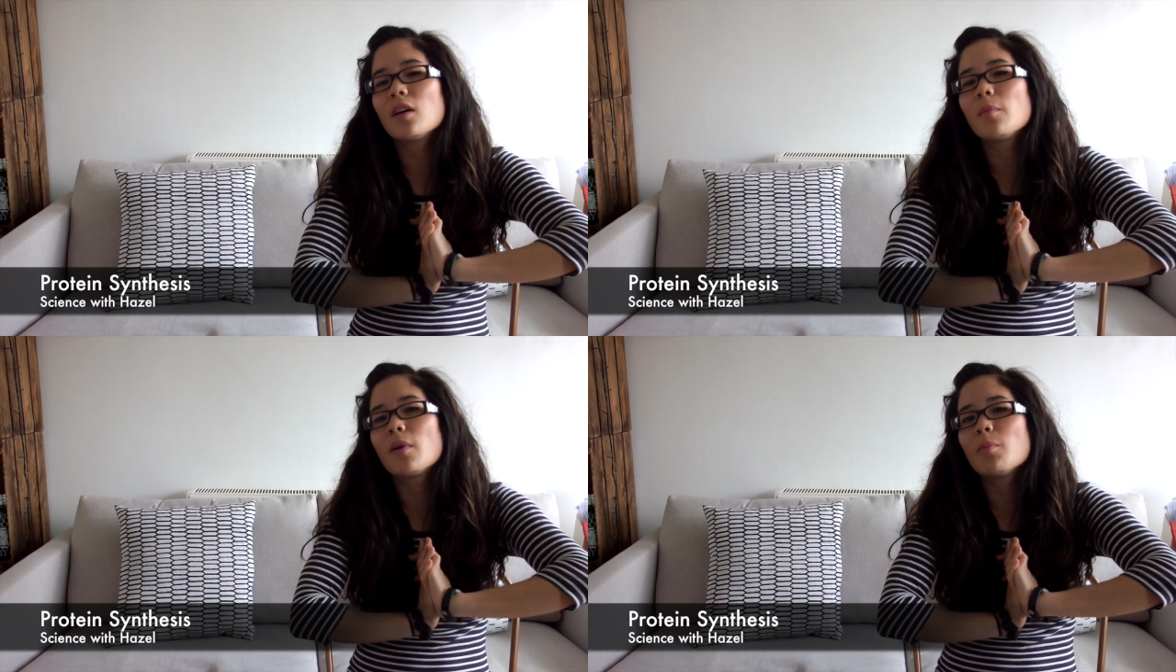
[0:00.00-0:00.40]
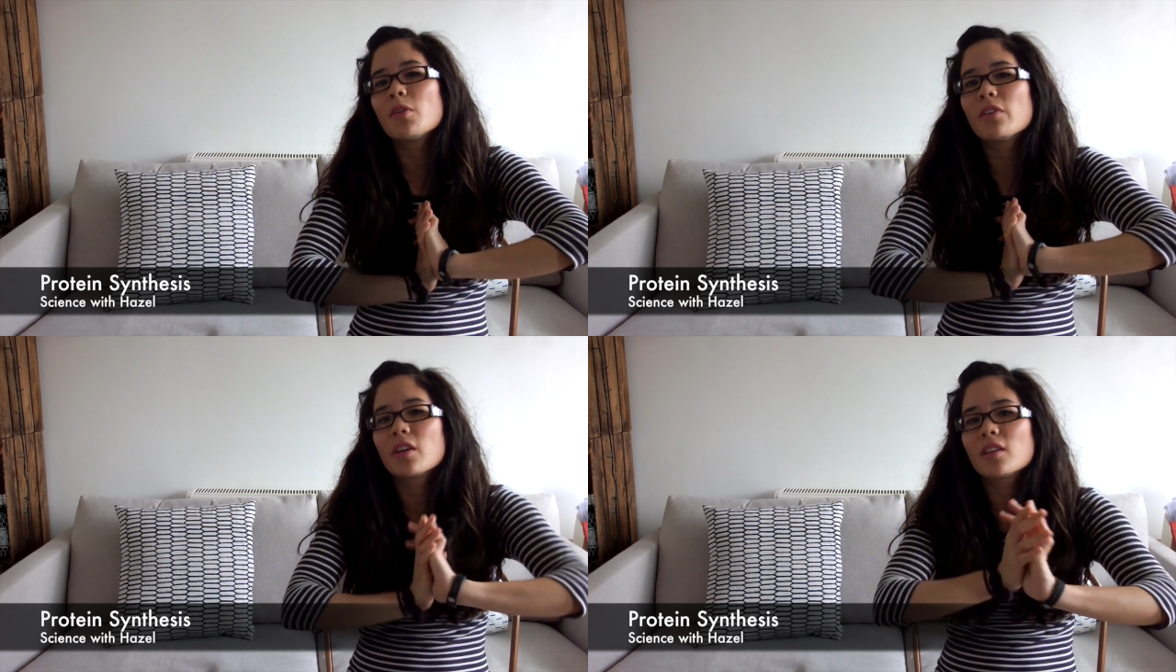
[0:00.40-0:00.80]
Um, I'm
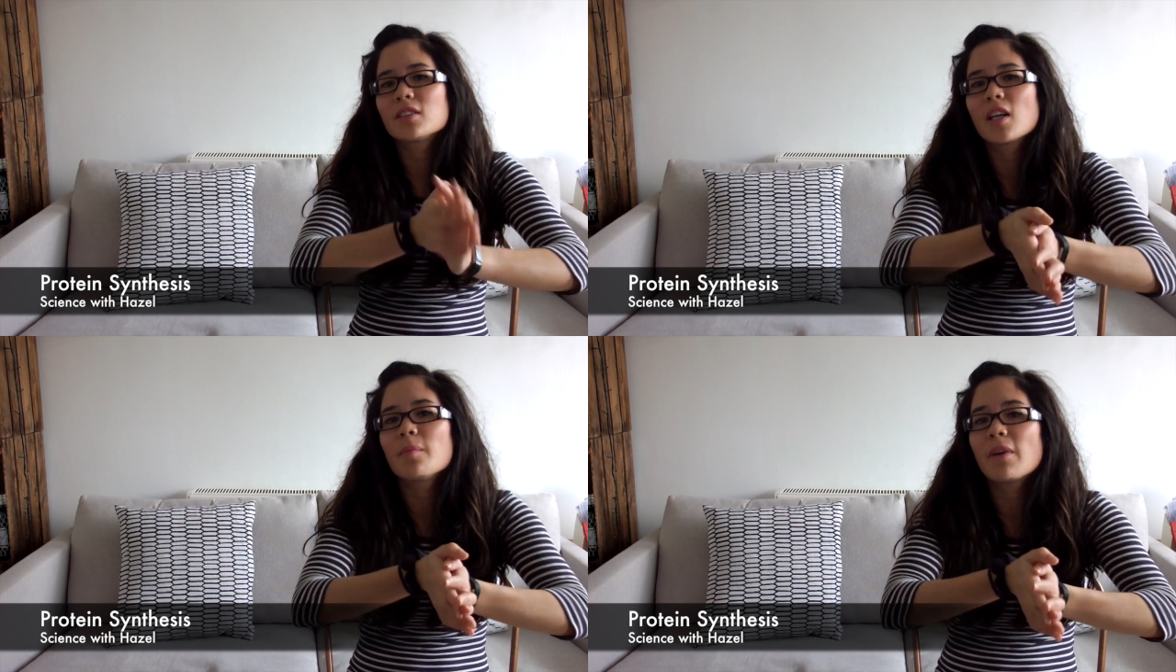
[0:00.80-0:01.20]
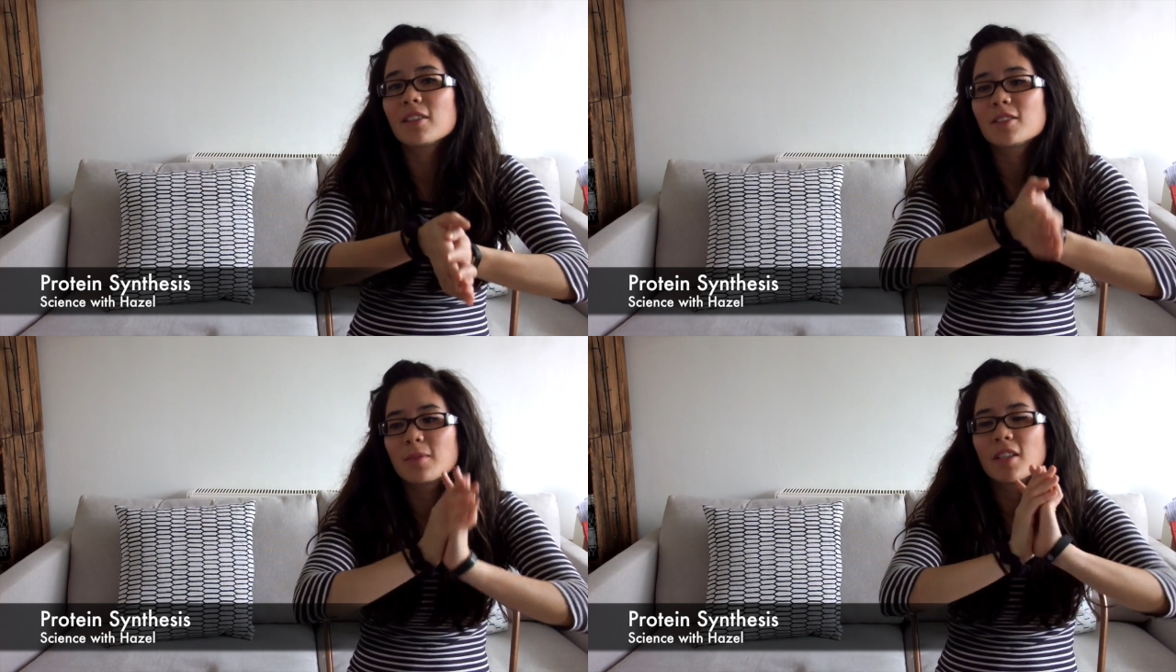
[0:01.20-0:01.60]
not very good at time
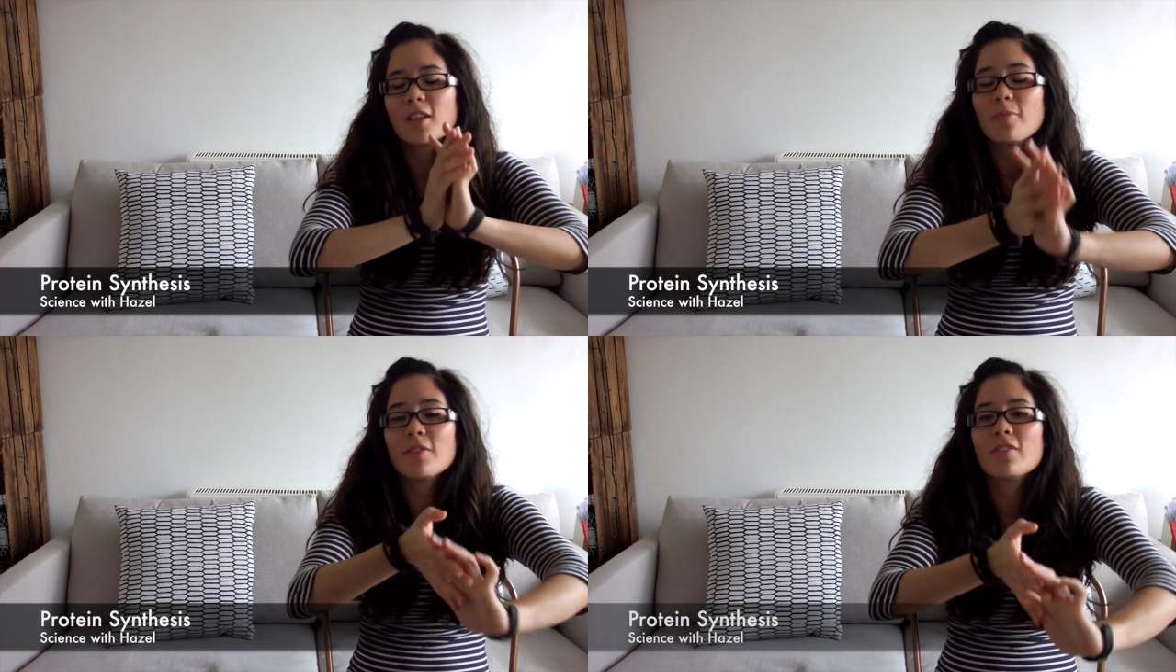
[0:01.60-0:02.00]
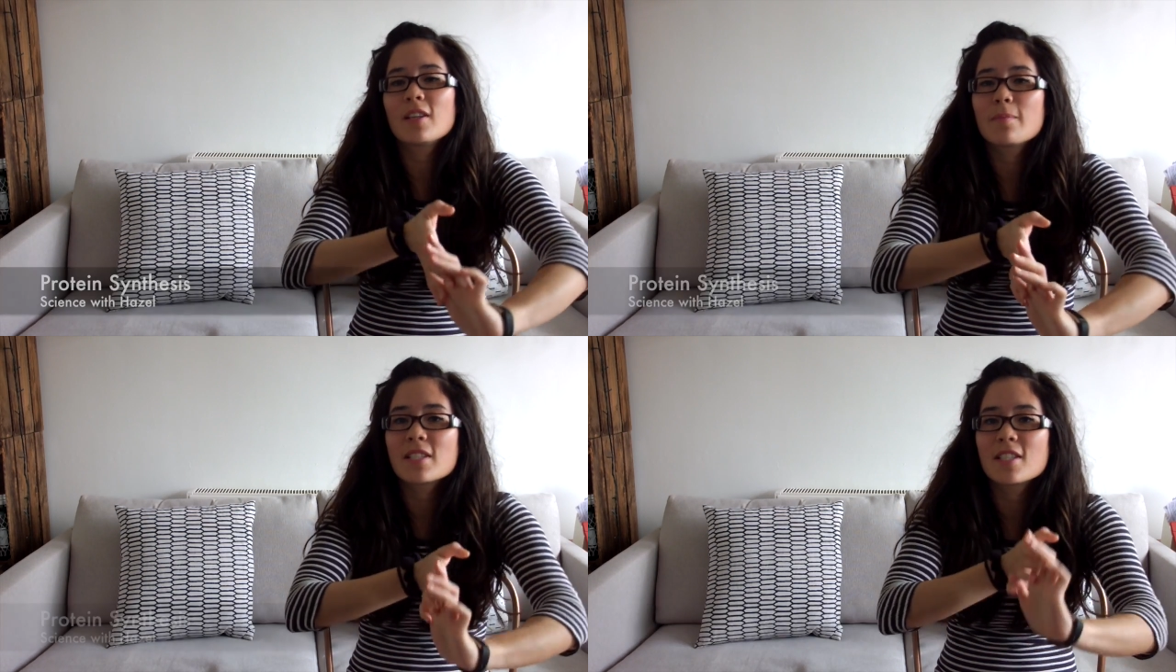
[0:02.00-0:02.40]
management and I've been
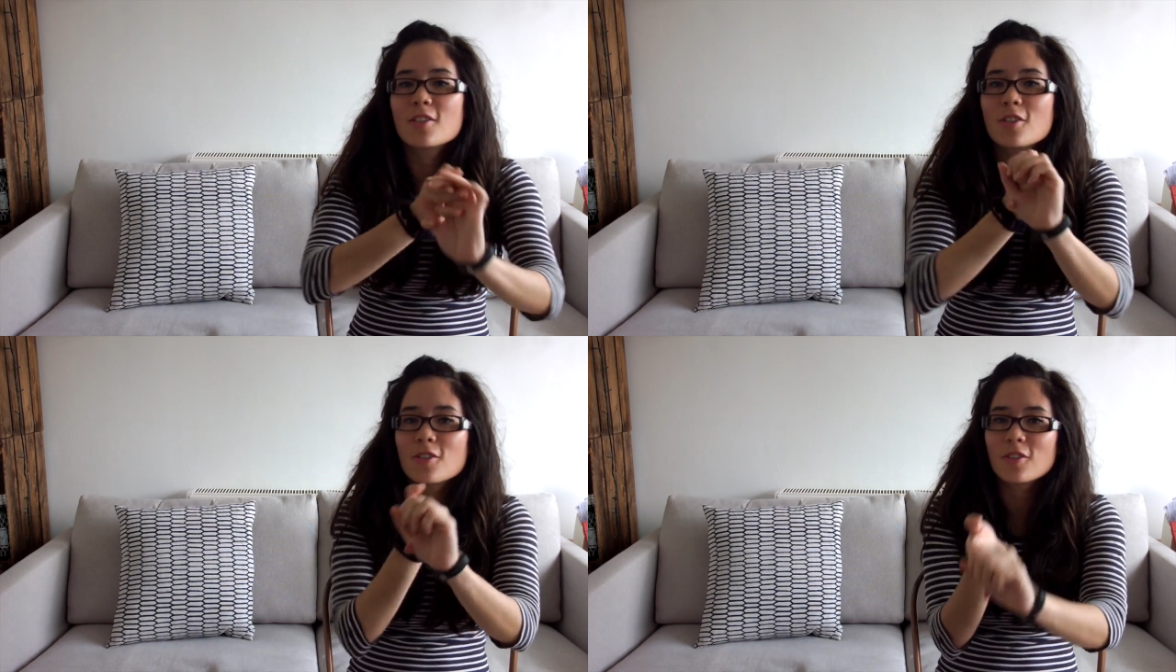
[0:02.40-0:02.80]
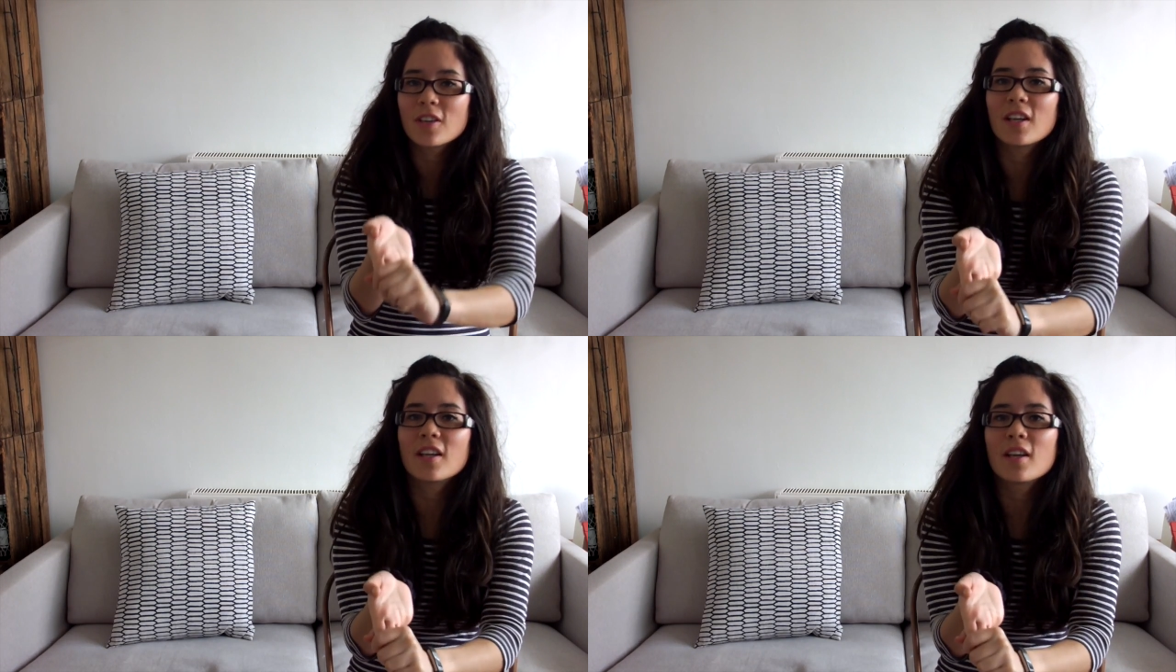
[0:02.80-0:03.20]
really busy
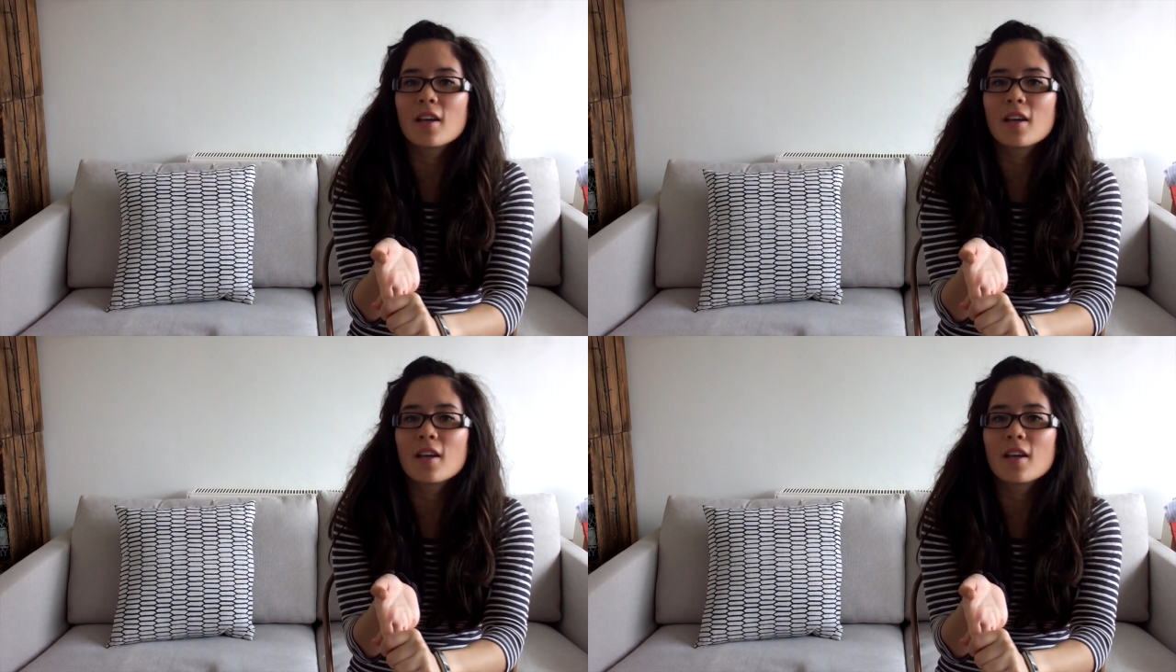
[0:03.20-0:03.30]
tutoring.